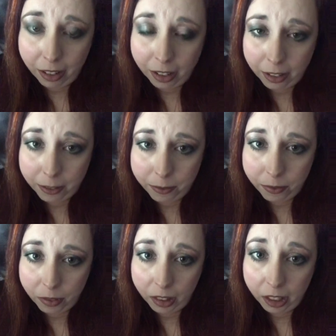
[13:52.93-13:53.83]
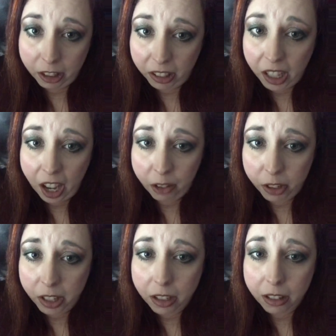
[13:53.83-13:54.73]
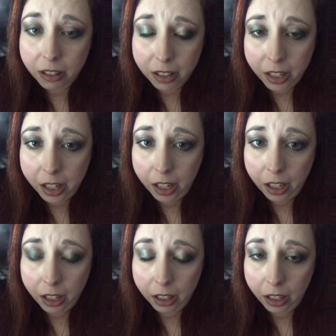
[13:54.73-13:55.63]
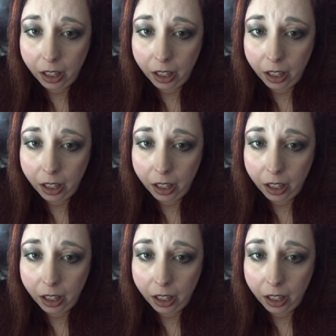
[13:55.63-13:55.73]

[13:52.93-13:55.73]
and literally every CD